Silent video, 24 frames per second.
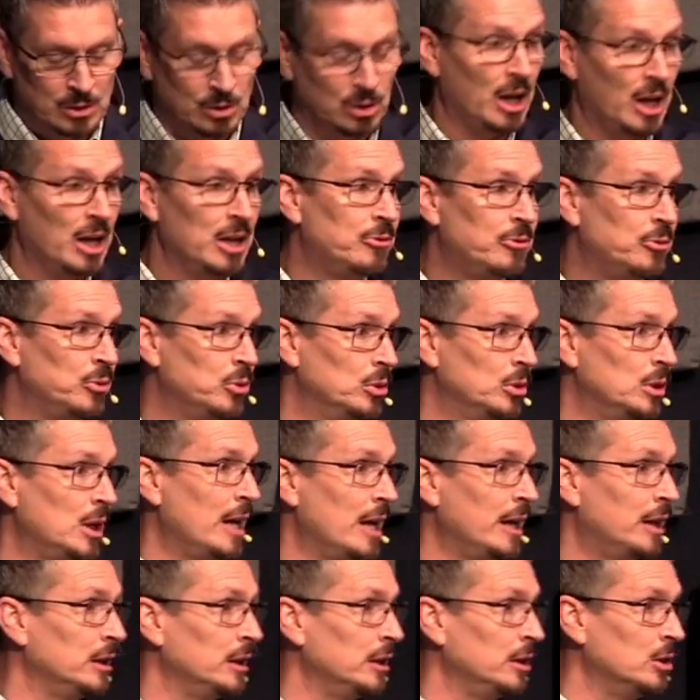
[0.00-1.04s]
Your life will
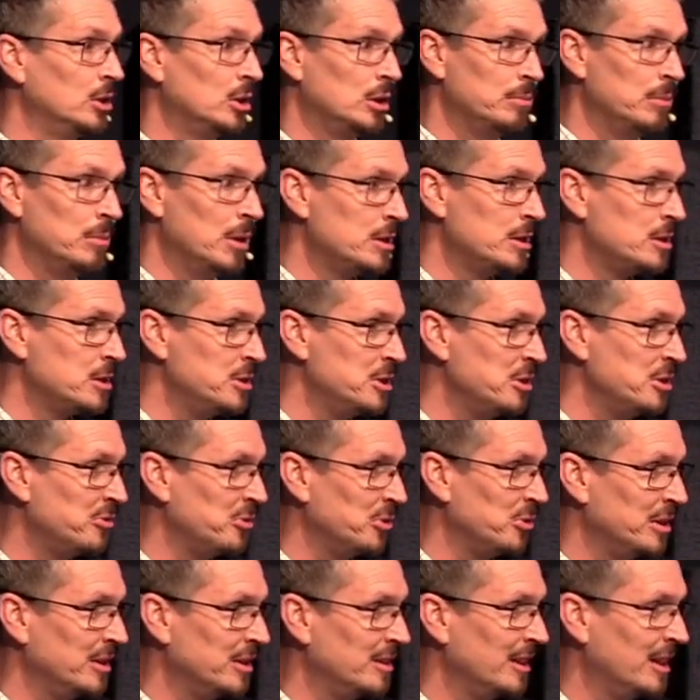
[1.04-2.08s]
likely look much
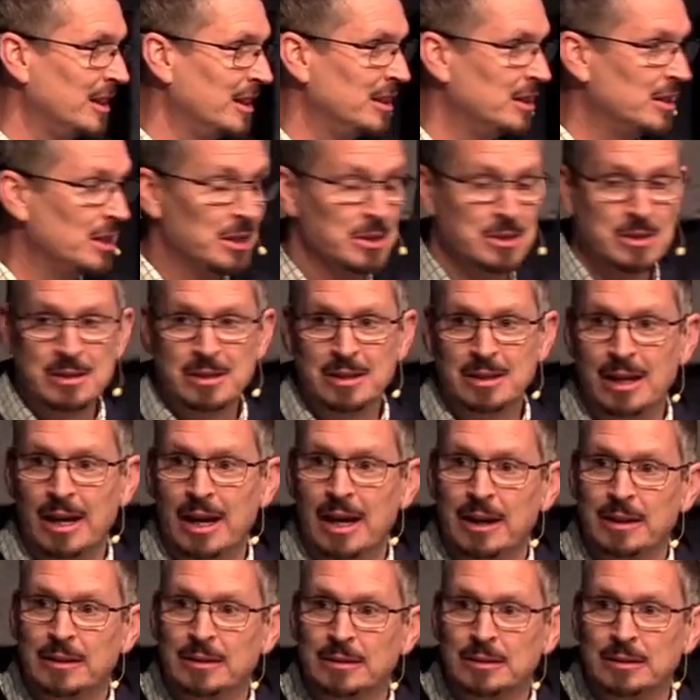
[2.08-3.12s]
different than it does
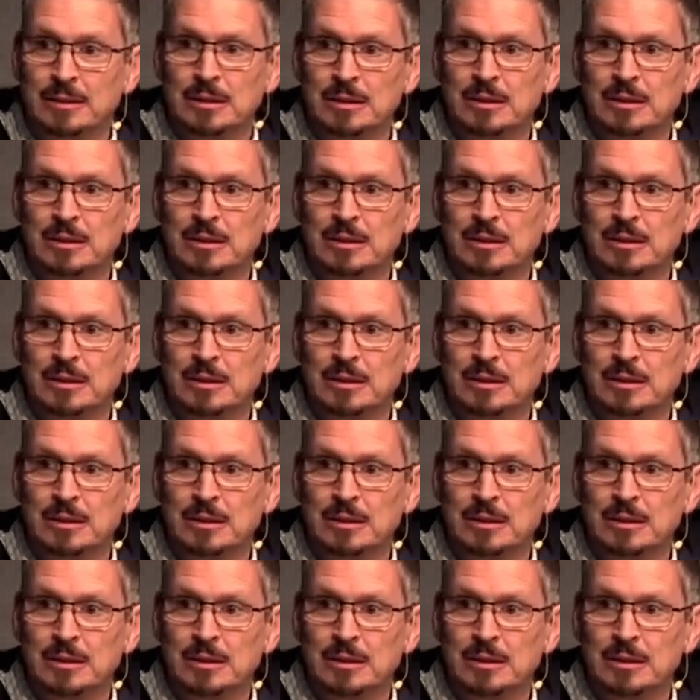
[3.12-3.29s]
today.